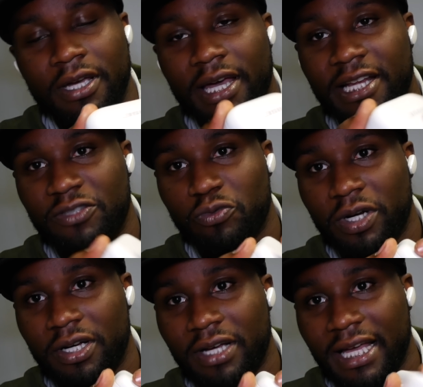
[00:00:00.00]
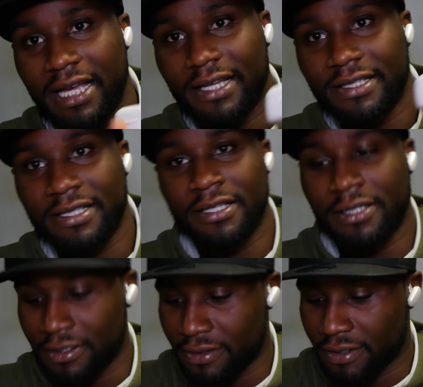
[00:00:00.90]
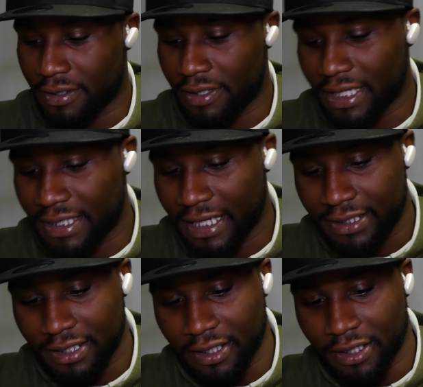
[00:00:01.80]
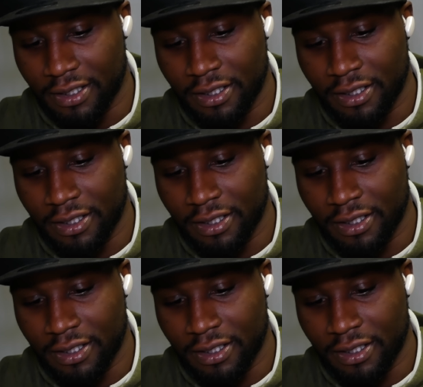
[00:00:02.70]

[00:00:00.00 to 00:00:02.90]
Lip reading: as well as it takes a